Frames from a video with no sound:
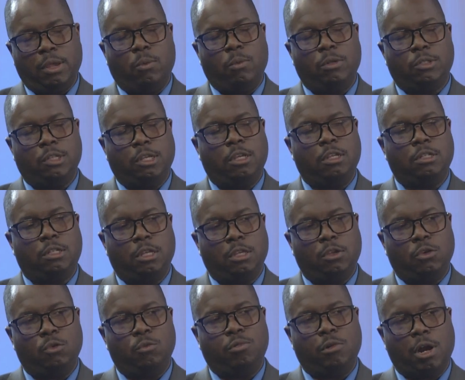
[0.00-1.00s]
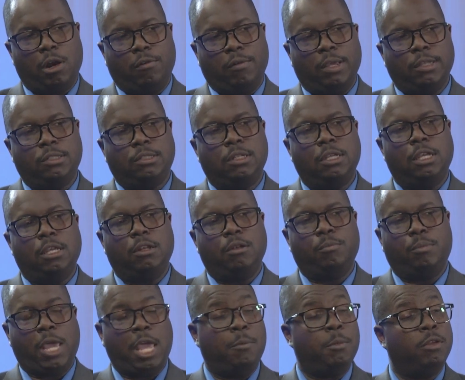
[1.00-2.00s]
we'll see continued progress in
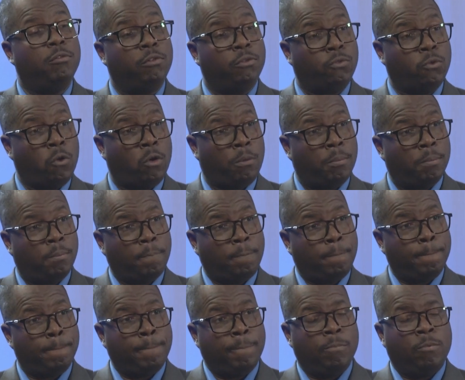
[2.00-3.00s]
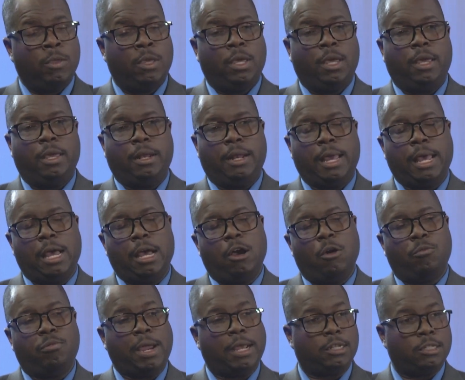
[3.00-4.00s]
payment reform and how
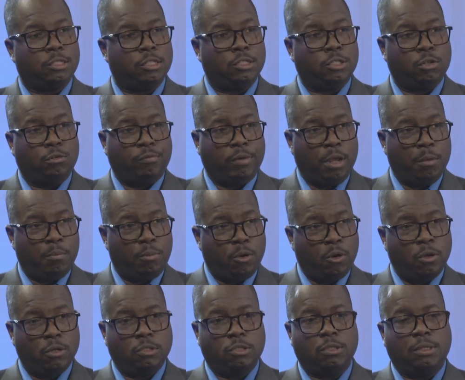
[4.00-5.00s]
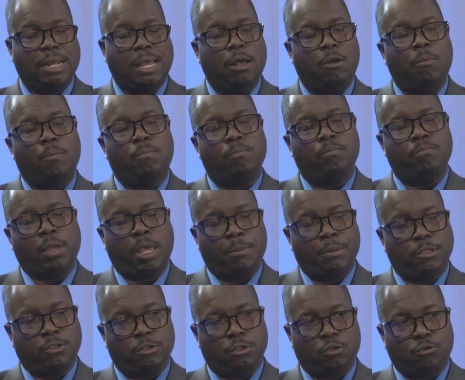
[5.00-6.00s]
practices are reimbursed and how
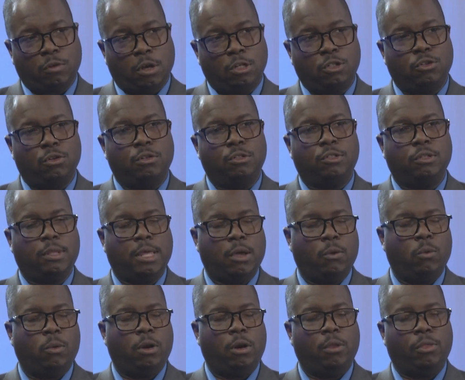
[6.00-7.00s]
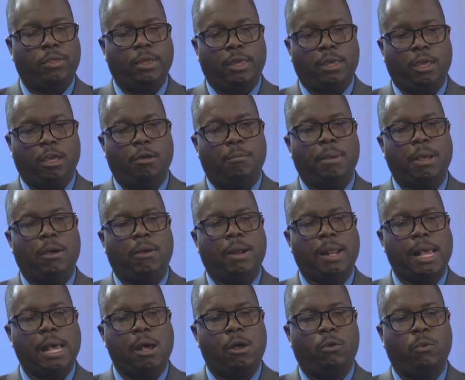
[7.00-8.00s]
payments are structured, so that we're thinking about
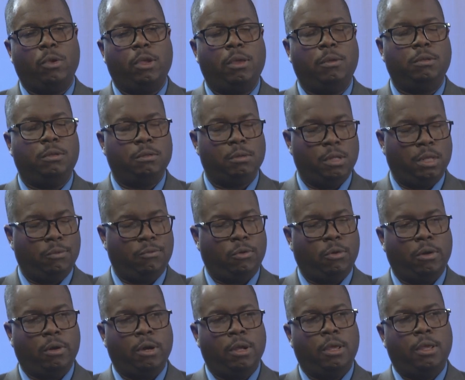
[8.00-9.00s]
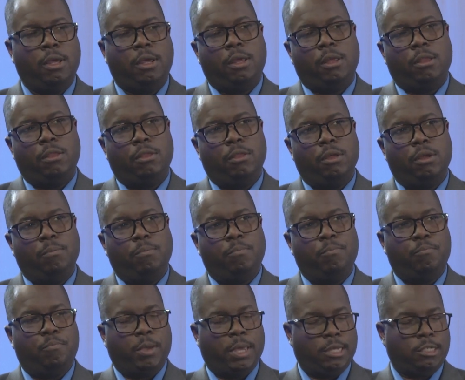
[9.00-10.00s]
how do we deliver the
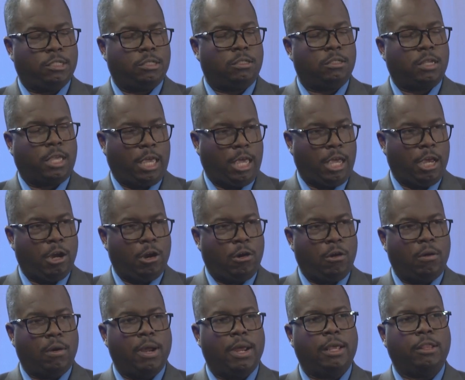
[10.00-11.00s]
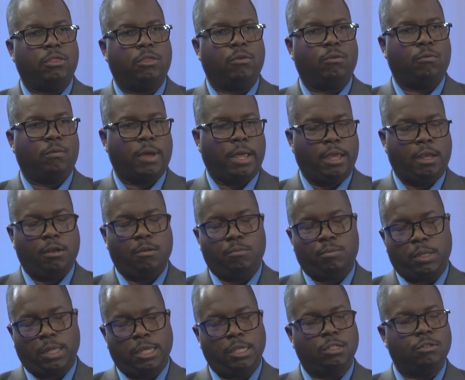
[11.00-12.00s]
best care at the right
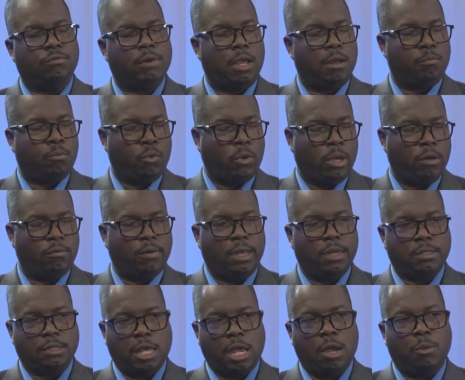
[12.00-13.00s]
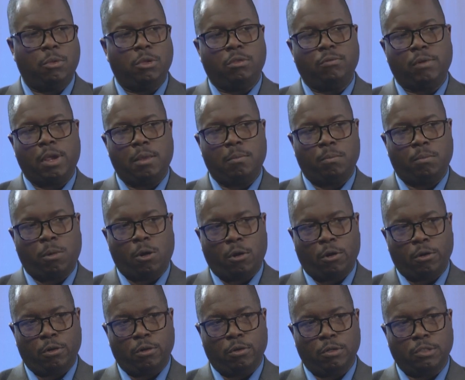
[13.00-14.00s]
place, right point, right time, with the right
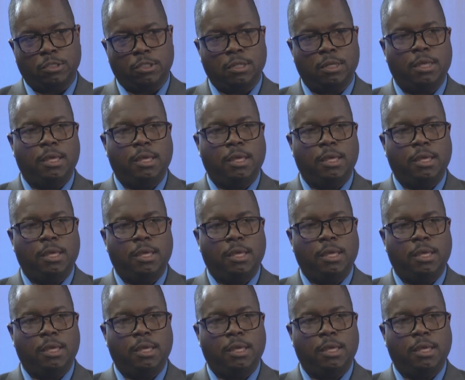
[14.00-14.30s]
partners